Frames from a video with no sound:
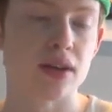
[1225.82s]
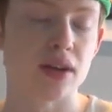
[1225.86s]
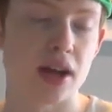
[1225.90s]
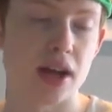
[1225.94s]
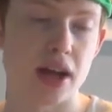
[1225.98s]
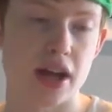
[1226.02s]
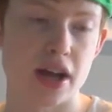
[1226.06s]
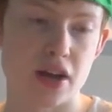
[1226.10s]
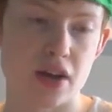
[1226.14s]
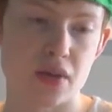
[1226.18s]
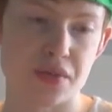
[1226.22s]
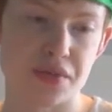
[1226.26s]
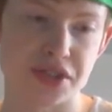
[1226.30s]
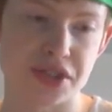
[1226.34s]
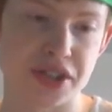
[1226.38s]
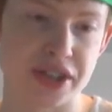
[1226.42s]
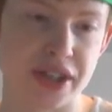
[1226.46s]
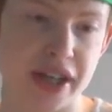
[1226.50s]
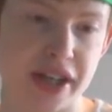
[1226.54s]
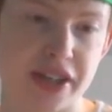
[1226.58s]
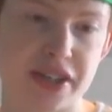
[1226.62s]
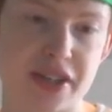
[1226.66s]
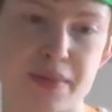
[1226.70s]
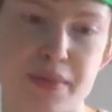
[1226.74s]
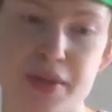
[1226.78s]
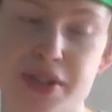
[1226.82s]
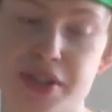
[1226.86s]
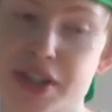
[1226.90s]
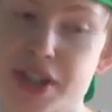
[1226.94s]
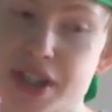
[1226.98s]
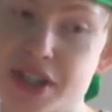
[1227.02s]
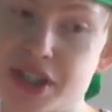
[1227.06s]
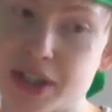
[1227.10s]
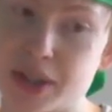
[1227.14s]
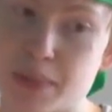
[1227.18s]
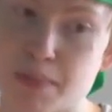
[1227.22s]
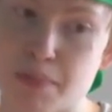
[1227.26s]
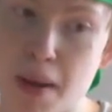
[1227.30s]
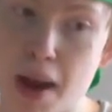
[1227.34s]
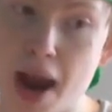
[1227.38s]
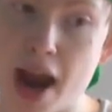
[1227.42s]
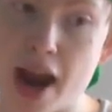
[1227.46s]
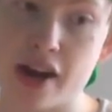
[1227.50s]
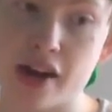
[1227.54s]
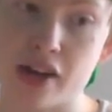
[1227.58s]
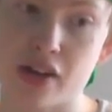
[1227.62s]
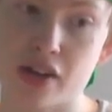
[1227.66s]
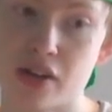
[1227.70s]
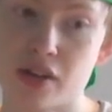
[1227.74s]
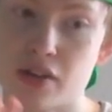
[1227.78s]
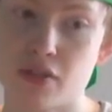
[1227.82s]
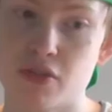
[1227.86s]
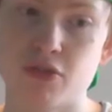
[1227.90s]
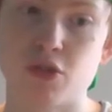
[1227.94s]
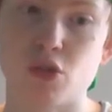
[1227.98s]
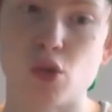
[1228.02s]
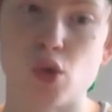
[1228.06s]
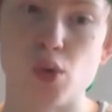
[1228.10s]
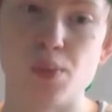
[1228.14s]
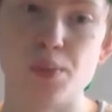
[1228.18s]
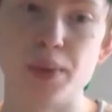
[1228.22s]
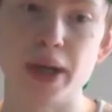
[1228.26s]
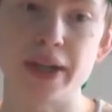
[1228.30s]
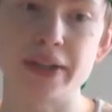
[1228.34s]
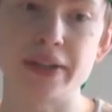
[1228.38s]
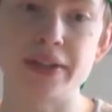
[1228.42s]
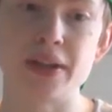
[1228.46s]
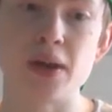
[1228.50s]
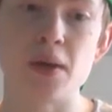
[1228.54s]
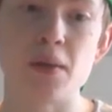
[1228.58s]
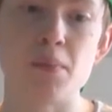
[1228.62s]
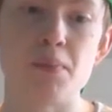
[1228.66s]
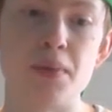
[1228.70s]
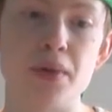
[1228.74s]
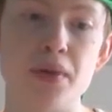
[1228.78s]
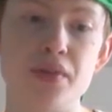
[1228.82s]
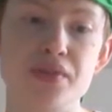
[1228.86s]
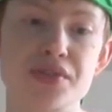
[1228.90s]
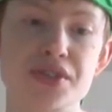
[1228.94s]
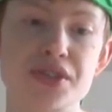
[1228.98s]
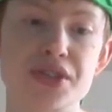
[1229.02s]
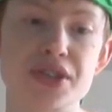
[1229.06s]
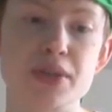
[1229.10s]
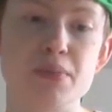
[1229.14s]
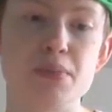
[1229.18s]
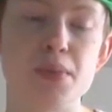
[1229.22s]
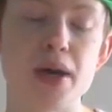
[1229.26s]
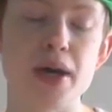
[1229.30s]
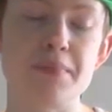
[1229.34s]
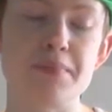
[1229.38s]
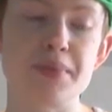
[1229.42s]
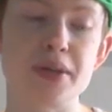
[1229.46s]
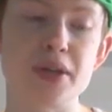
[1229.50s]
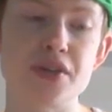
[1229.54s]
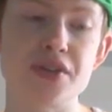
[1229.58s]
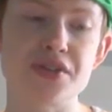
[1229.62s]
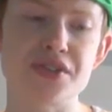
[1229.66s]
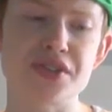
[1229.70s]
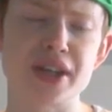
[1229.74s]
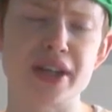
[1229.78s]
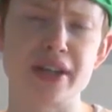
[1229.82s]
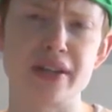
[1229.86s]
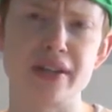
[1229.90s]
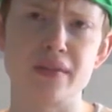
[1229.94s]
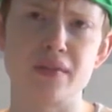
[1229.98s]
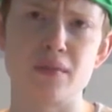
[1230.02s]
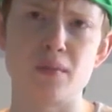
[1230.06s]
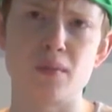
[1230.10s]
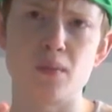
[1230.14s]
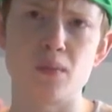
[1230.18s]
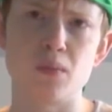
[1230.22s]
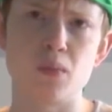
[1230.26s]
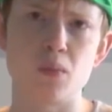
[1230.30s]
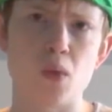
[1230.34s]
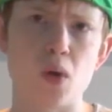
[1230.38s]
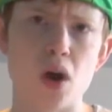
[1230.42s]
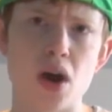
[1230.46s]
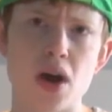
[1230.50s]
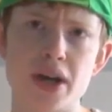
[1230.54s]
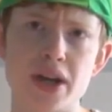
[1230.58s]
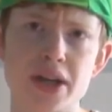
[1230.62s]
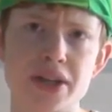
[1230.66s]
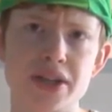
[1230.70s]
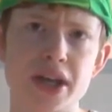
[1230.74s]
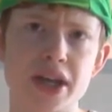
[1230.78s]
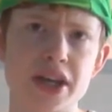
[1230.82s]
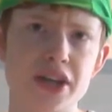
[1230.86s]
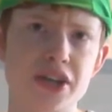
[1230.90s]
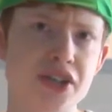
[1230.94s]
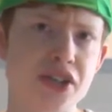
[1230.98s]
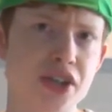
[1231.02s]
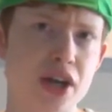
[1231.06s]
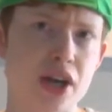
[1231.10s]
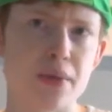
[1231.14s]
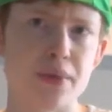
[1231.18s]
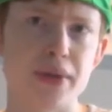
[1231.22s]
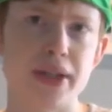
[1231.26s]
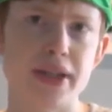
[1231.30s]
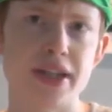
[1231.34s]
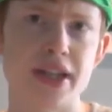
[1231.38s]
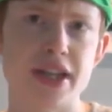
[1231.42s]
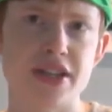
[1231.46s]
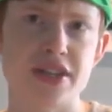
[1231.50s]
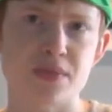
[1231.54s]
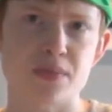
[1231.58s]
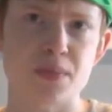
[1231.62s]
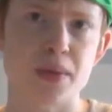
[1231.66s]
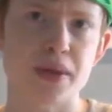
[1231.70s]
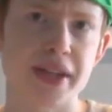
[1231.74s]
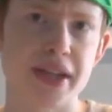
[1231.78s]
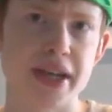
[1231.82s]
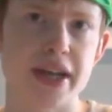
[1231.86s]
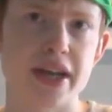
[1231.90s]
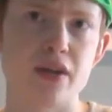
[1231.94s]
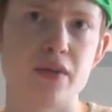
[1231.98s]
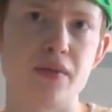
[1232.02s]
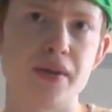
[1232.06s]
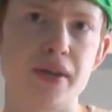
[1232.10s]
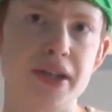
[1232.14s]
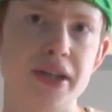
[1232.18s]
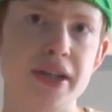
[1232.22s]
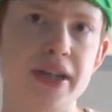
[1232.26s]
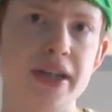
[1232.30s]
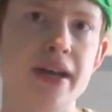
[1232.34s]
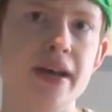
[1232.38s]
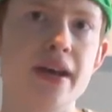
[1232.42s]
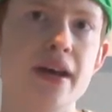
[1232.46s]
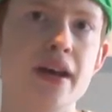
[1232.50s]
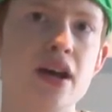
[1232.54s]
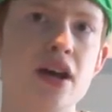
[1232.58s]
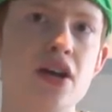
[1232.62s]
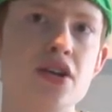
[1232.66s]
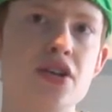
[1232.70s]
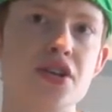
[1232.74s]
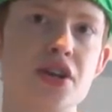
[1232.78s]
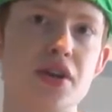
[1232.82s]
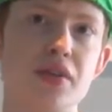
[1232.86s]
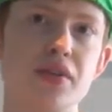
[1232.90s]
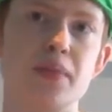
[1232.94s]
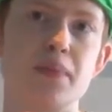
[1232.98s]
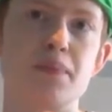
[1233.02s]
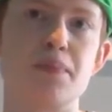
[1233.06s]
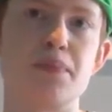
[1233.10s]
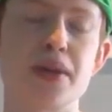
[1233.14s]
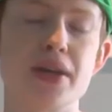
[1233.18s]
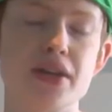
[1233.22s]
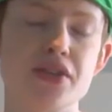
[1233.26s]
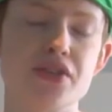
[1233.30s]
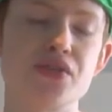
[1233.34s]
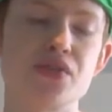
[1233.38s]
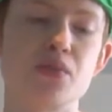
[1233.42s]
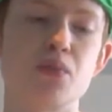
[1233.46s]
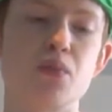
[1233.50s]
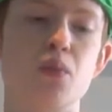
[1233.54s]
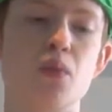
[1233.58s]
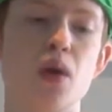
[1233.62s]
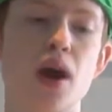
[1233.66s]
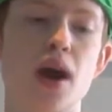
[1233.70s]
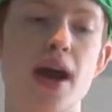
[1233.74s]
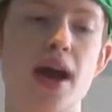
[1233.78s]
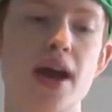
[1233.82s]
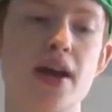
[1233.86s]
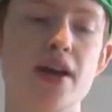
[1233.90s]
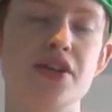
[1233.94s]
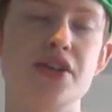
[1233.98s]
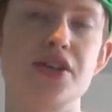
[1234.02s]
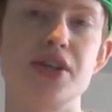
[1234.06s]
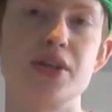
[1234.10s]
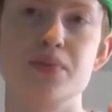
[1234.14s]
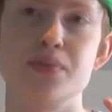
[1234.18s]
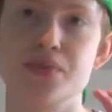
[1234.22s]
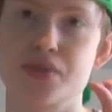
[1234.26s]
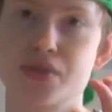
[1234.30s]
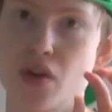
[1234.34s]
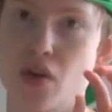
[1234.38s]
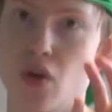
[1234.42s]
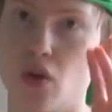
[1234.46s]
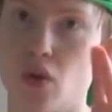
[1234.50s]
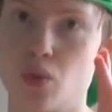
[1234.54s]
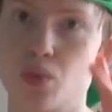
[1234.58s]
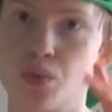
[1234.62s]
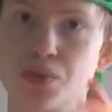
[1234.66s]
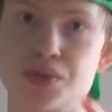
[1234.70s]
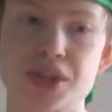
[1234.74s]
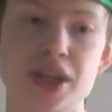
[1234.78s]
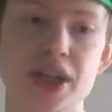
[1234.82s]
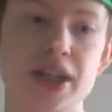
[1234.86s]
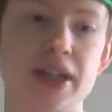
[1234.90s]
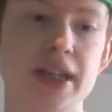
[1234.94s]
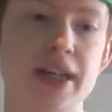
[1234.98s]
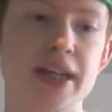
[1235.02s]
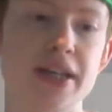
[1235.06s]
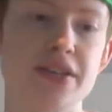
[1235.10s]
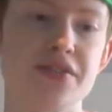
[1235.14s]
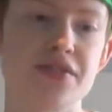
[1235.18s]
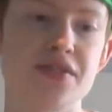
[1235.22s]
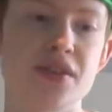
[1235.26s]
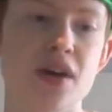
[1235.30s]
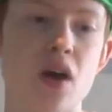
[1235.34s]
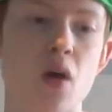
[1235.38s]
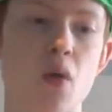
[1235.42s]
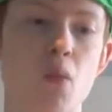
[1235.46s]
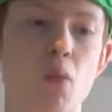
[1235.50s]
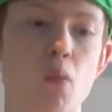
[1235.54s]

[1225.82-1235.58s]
Uh, onto the next image. This is the back forming, but you might be asking, why are they showing this when they already showed the bit where she was holding it?